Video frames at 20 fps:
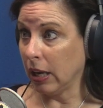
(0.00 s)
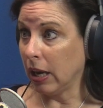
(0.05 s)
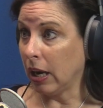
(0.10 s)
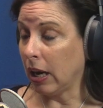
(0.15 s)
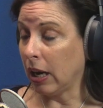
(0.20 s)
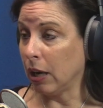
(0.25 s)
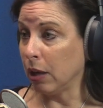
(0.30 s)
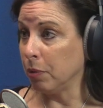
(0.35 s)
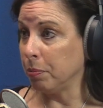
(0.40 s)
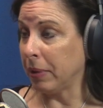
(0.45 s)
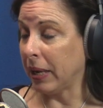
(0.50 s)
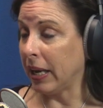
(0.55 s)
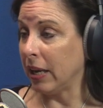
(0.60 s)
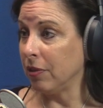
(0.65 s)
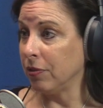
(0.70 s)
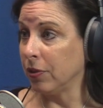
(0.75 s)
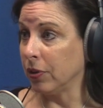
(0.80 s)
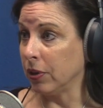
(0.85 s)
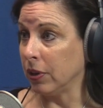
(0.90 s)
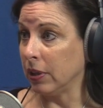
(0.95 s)
Our
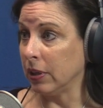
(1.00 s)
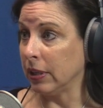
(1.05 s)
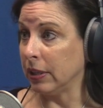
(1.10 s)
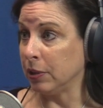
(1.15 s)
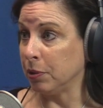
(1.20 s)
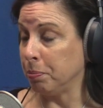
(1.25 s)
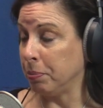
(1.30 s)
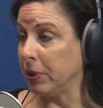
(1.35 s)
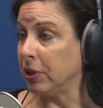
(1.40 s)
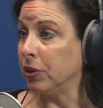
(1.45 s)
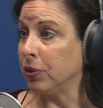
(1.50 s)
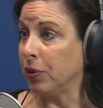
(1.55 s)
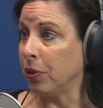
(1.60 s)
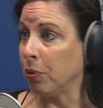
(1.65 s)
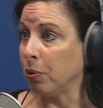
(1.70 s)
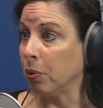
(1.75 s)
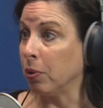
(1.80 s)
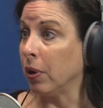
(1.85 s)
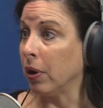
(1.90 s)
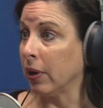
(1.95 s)
behavioral is built
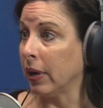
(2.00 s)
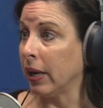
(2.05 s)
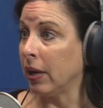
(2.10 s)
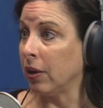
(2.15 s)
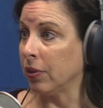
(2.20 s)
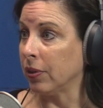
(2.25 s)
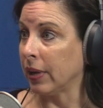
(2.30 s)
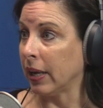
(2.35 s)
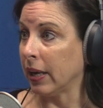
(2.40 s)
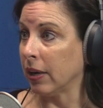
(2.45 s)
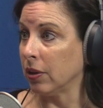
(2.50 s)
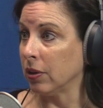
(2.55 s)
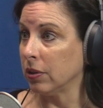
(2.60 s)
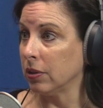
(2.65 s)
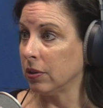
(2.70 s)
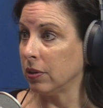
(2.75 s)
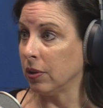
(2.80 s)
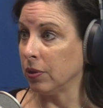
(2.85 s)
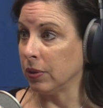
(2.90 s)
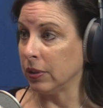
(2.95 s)
through our healthcare.
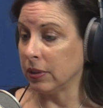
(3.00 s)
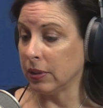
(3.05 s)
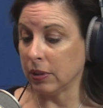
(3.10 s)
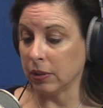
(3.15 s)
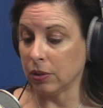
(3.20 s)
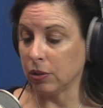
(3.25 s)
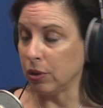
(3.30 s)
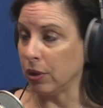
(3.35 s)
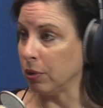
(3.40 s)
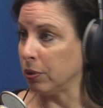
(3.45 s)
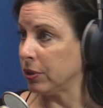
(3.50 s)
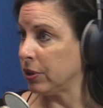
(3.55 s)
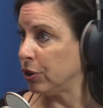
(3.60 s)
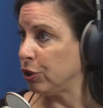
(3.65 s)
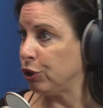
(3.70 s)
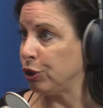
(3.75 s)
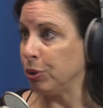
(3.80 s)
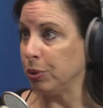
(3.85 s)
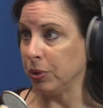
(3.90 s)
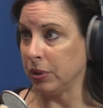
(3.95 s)
There
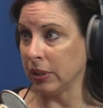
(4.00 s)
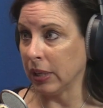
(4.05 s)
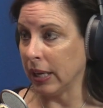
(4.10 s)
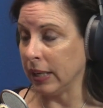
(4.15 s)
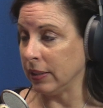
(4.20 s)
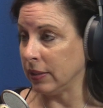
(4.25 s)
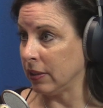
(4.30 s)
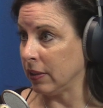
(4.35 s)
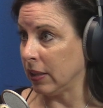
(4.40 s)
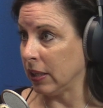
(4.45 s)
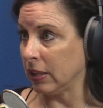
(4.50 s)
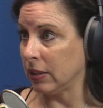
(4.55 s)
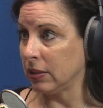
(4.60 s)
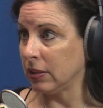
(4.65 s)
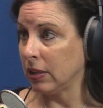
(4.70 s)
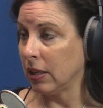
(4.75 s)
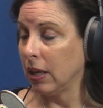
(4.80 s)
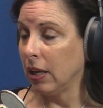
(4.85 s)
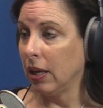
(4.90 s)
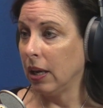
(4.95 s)
isn't two sides of
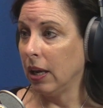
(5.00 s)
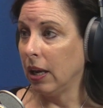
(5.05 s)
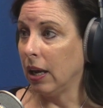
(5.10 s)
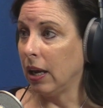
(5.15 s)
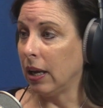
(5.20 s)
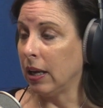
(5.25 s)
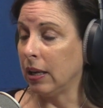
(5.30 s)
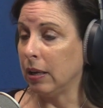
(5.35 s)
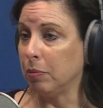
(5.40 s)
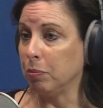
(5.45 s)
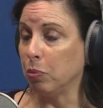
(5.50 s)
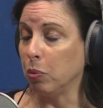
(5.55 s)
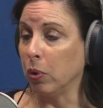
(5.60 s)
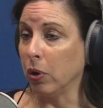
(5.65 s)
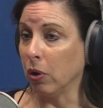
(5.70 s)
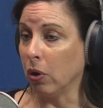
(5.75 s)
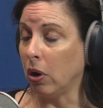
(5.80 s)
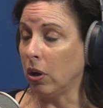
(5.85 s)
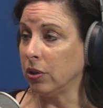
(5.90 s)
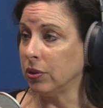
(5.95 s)
this. Mm-hmm.
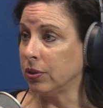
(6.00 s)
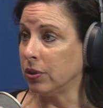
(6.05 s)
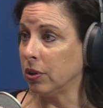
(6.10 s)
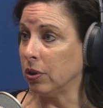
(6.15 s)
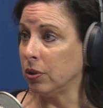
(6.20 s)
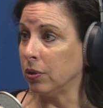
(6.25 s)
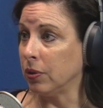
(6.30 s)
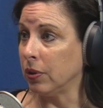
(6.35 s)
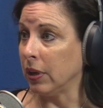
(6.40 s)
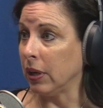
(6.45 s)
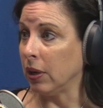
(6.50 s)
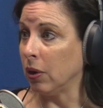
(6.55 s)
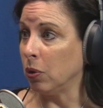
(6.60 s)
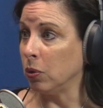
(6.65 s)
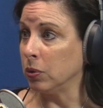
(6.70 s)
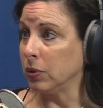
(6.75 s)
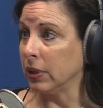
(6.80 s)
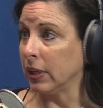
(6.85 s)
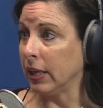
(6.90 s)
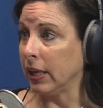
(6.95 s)
We're also the
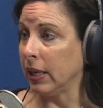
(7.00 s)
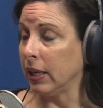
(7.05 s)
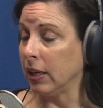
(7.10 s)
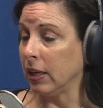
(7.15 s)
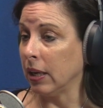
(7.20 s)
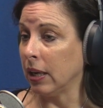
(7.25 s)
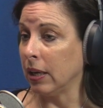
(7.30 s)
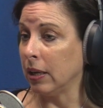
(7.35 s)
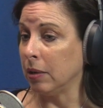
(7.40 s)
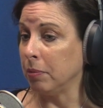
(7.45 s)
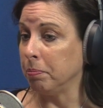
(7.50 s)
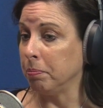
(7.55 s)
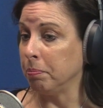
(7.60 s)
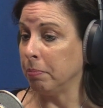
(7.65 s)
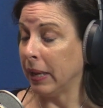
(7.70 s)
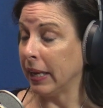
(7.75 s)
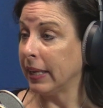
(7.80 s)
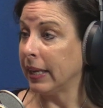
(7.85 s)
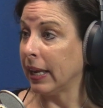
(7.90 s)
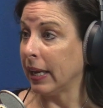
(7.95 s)
only
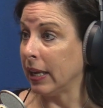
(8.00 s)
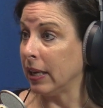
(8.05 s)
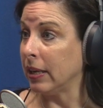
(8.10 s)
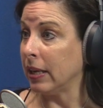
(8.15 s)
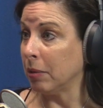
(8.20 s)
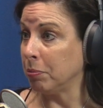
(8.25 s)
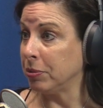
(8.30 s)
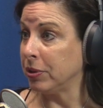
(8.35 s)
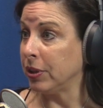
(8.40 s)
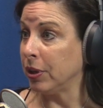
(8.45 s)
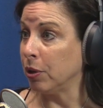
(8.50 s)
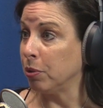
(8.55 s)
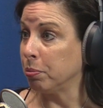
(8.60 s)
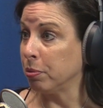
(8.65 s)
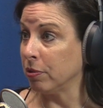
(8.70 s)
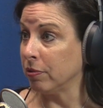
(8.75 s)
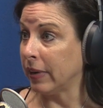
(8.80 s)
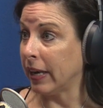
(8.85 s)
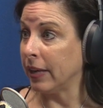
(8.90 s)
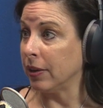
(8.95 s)
Medicaid MCO
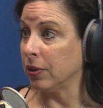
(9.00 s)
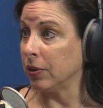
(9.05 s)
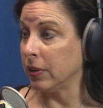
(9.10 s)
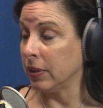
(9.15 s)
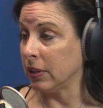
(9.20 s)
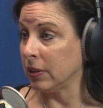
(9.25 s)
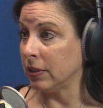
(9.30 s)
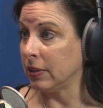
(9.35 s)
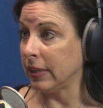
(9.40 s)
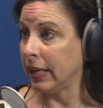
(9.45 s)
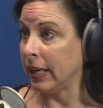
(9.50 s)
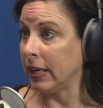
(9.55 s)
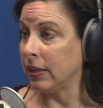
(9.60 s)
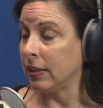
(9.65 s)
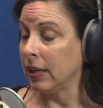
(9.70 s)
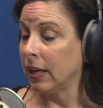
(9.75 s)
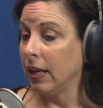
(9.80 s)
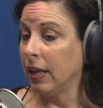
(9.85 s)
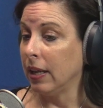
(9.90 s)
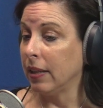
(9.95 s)
provider in the
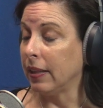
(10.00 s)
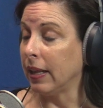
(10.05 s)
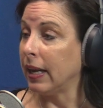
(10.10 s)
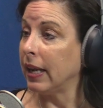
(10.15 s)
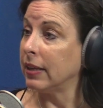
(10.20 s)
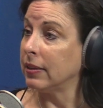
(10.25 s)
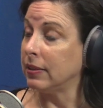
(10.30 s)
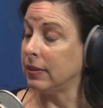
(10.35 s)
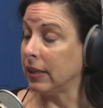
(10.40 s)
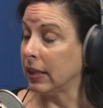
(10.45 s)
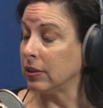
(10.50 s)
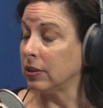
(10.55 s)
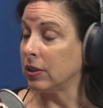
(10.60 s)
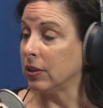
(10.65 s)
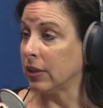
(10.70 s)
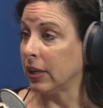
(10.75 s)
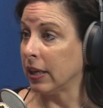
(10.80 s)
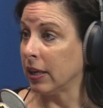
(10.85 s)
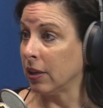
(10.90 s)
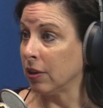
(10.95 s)
state that has
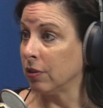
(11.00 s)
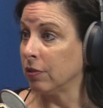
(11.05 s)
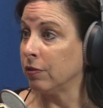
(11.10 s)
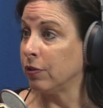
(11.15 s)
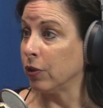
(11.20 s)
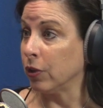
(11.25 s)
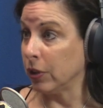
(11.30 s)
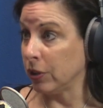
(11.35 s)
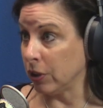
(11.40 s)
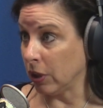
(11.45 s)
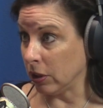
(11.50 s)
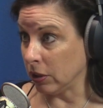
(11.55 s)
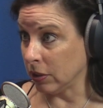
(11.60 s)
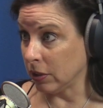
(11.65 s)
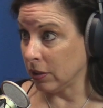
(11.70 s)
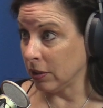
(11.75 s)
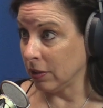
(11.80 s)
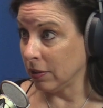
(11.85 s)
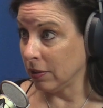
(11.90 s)
dental care for adults.